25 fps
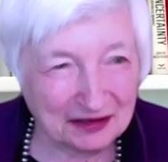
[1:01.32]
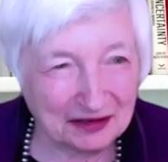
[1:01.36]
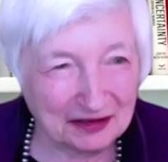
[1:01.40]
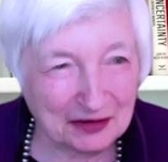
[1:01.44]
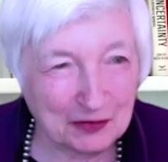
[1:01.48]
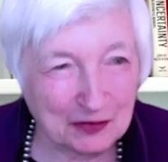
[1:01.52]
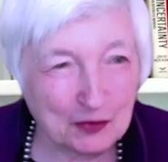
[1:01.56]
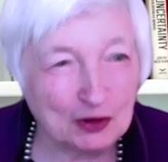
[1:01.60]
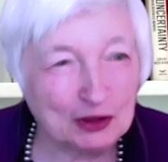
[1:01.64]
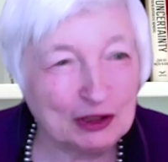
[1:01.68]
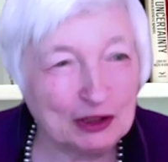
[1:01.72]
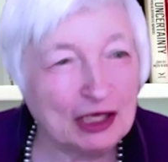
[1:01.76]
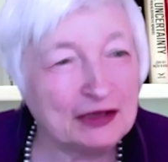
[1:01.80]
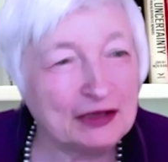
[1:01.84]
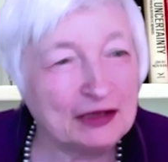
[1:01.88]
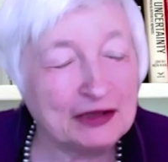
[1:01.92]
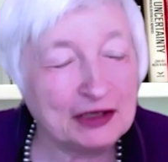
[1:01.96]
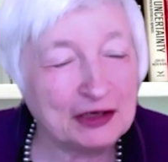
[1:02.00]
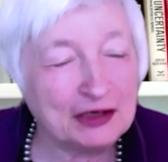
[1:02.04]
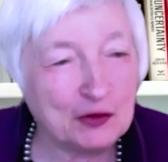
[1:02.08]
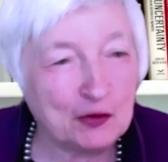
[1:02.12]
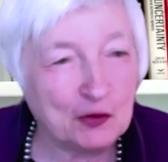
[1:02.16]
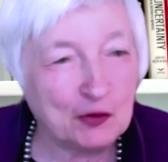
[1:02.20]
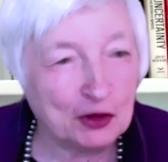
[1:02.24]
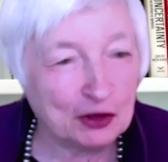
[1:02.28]
Well, I
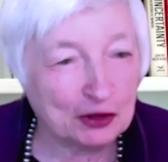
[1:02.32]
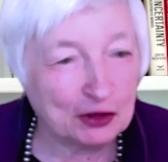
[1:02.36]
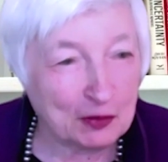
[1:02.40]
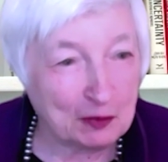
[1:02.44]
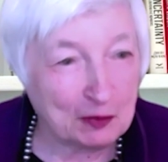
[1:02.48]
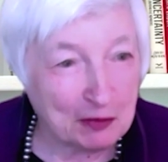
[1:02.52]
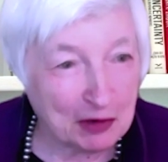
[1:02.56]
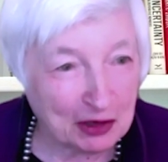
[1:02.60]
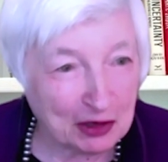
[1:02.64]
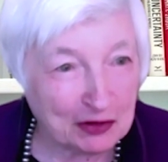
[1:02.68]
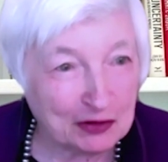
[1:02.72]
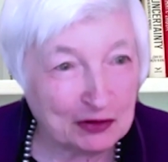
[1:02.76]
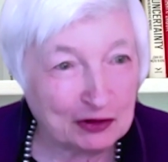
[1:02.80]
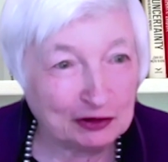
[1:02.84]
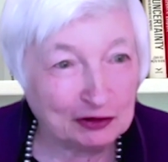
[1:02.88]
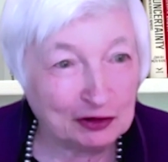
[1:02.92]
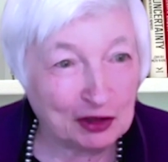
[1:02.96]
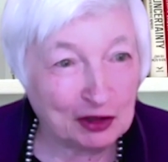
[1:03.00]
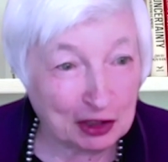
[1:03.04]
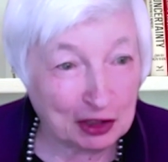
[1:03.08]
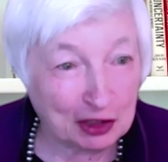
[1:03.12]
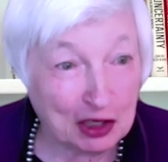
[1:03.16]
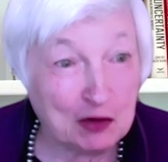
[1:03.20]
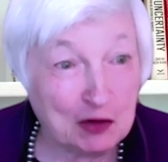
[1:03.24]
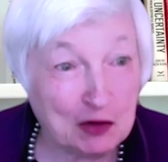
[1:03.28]
think we're among the
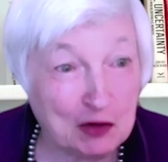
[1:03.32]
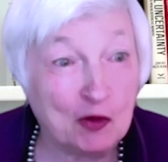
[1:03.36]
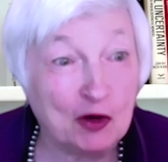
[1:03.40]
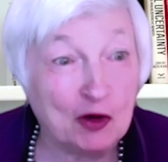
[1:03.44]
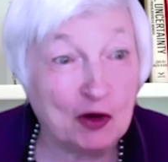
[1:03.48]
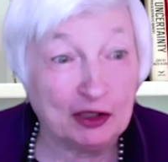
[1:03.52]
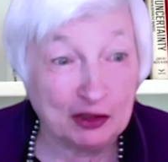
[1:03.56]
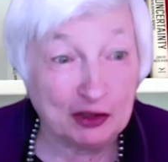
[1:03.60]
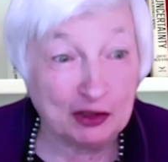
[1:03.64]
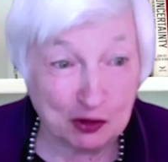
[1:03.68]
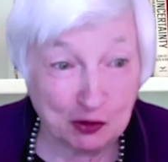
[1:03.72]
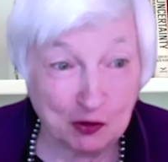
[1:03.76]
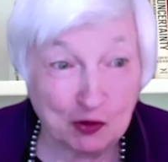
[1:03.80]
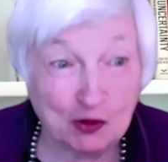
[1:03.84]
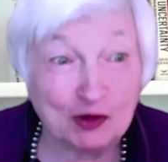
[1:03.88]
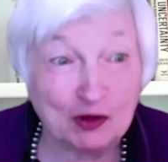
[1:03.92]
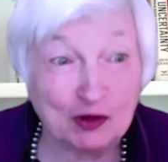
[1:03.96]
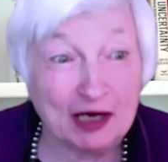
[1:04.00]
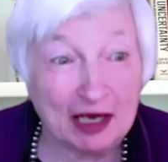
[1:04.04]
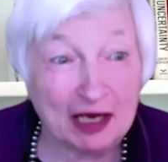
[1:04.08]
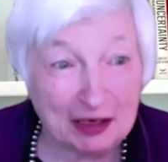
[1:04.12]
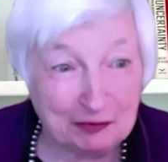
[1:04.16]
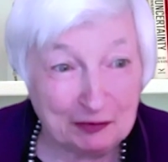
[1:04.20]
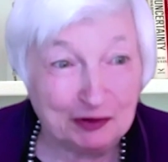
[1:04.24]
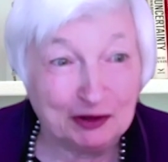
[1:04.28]
lucky ones who are
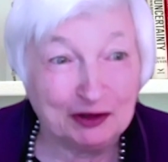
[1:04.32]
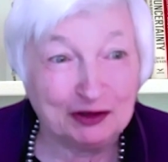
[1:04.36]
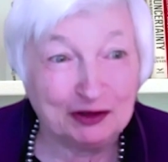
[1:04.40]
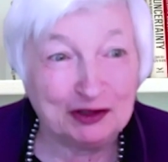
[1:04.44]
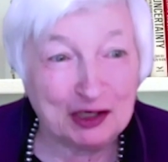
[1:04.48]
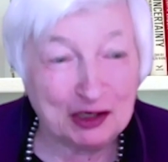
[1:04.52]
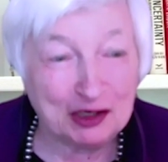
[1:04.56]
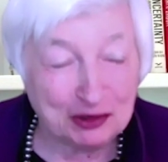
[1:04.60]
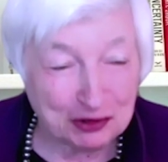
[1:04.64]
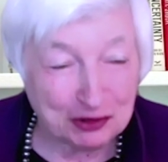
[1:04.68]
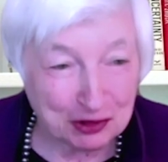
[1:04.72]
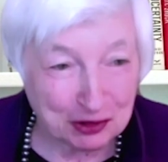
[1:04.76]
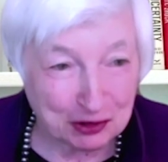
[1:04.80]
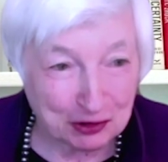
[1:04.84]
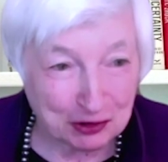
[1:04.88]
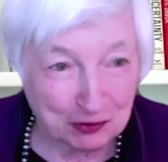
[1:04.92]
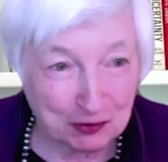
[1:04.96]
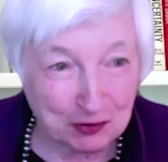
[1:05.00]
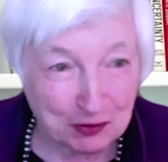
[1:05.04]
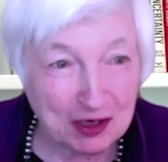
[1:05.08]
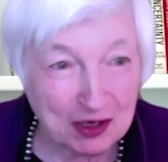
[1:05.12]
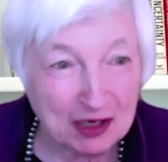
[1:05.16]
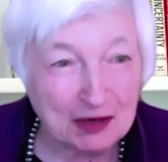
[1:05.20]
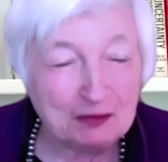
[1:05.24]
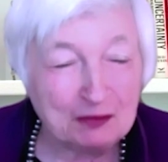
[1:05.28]
able to do
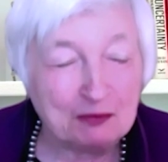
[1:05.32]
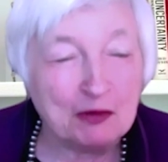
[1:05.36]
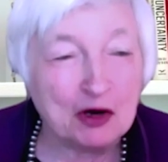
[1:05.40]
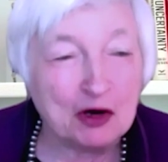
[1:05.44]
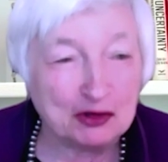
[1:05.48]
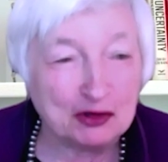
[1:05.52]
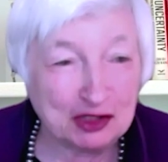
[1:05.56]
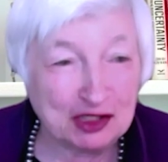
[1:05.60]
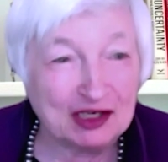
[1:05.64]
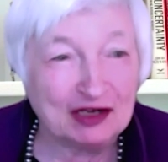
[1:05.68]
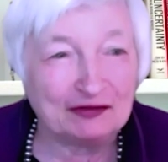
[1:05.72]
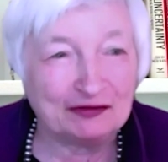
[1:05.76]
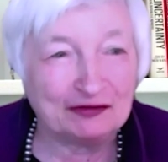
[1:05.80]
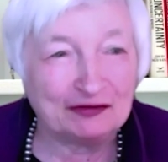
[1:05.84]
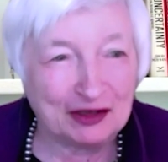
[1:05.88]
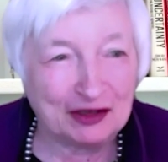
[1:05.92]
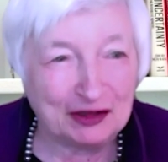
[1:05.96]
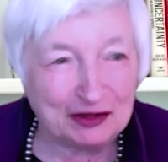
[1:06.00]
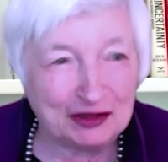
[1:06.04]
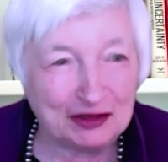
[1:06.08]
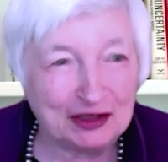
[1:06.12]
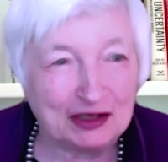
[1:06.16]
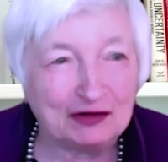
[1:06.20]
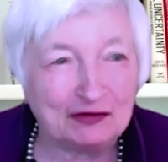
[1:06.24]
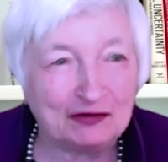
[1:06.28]
most
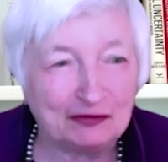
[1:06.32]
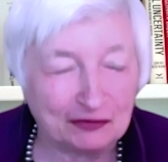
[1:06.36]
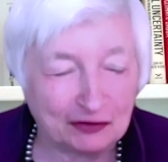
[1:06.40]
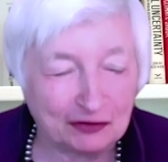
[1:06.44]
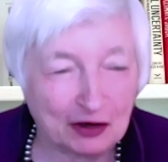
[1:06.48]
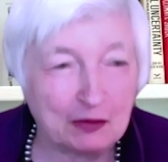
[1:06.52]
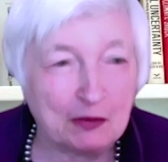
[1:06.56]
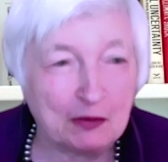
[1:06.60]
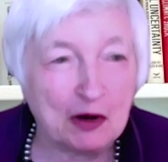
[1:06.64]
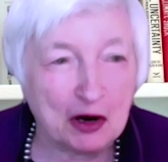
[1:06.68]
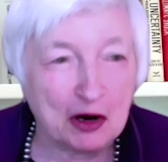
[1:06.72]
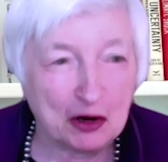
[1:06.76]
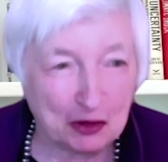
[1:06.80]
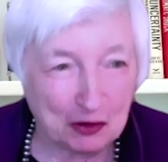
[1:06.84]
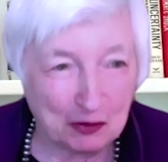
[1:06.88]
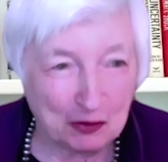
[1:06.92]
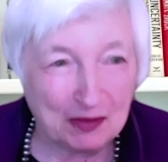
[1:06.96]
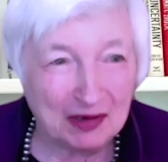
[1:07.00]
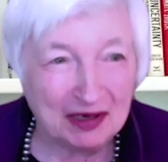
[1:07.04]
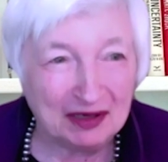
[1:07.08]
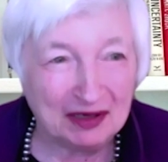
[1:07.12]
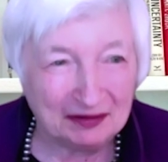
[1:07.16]
everything from home.